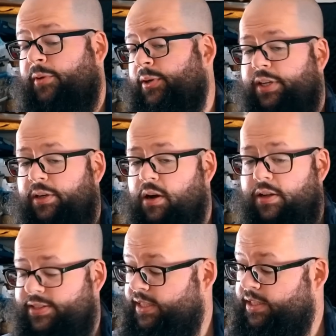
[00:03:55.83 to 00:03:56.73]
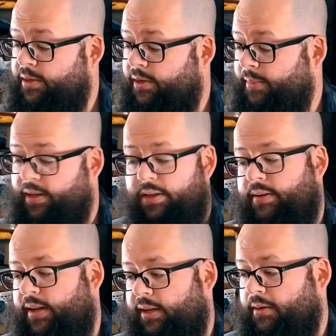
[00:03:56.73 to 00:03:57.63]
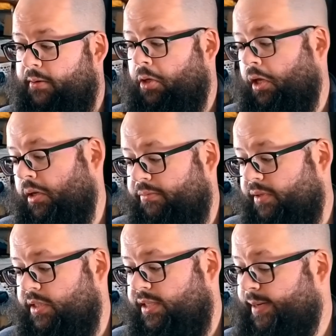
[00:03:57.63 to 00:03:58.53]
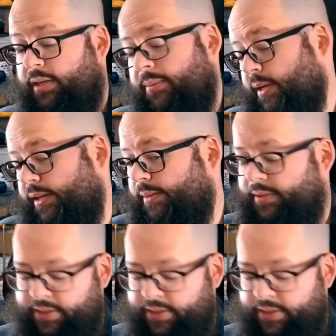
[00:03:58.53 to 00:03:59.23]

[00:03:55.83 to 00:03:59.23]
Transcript: I'm going to go call CQ on my other radio. And if we just happen to pick it